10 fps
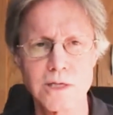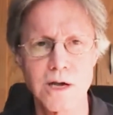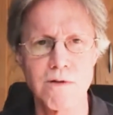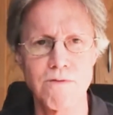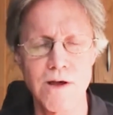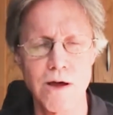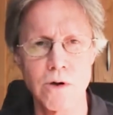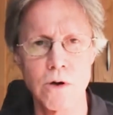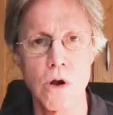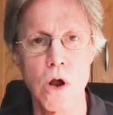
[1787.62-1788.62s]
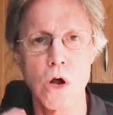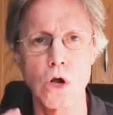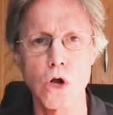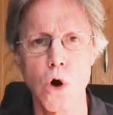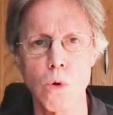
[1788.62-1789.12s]
president and founder,
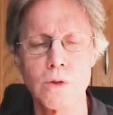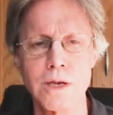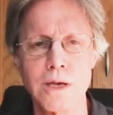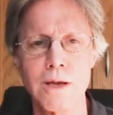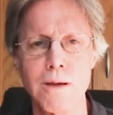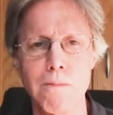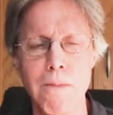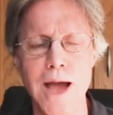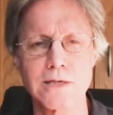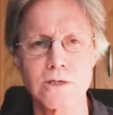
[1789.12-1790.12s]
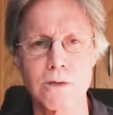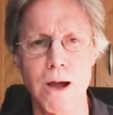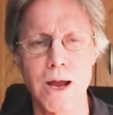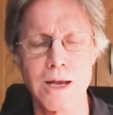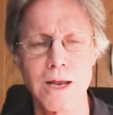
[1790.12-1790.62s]
Golden
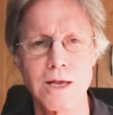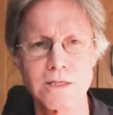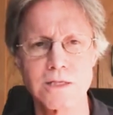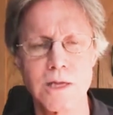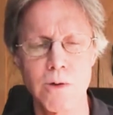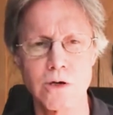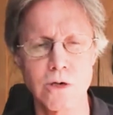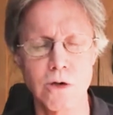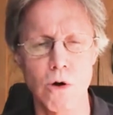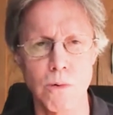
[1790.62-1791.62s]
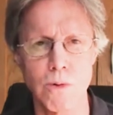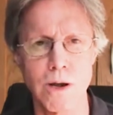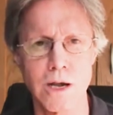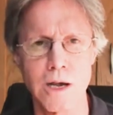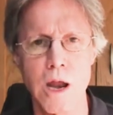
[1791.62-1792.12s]
Mastermind Seminars
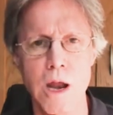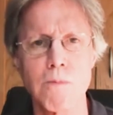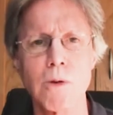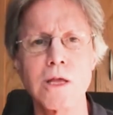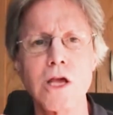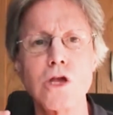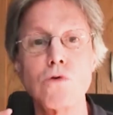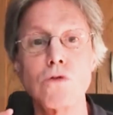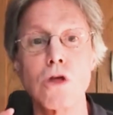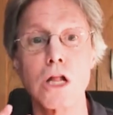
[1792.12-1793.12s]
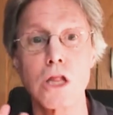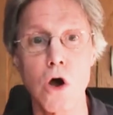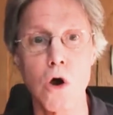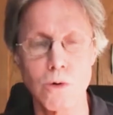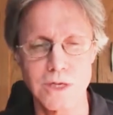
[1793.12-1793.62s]
Incorporated, bringing you the
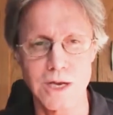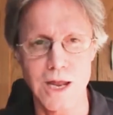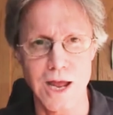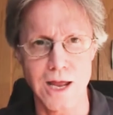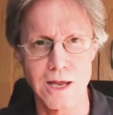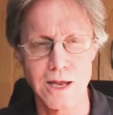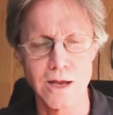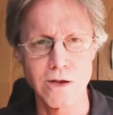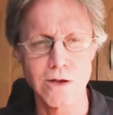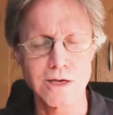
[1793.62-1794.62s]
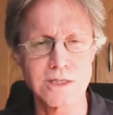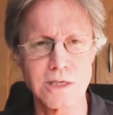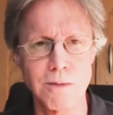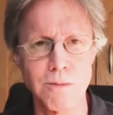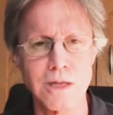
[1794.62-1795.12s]
glow today. You're going to
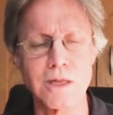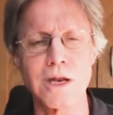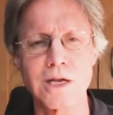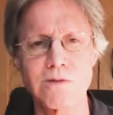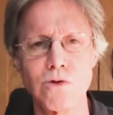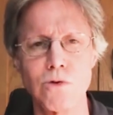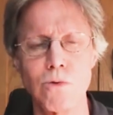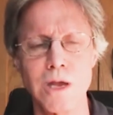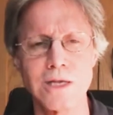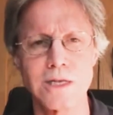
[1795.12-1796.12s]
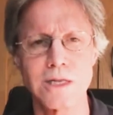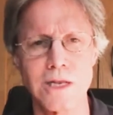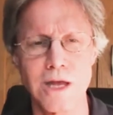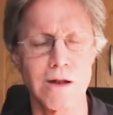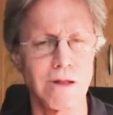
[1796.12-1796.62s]
see me in the next few weeks in
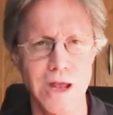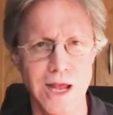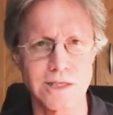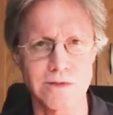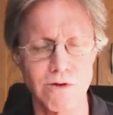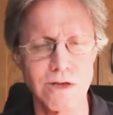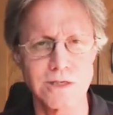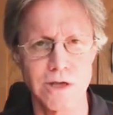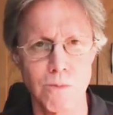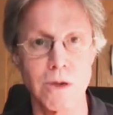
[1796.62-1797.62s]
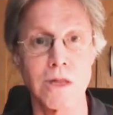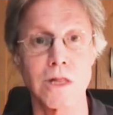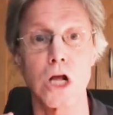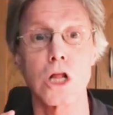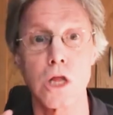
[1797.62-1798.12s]
the not only hands free zone, but
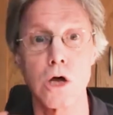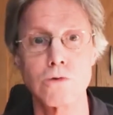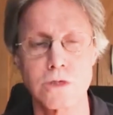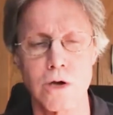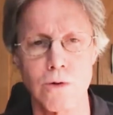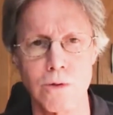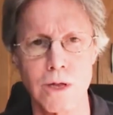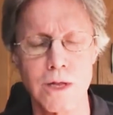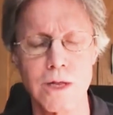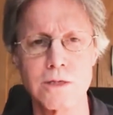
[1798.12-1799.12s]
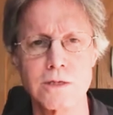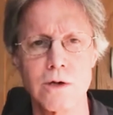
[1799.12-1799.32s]
in the glow zone.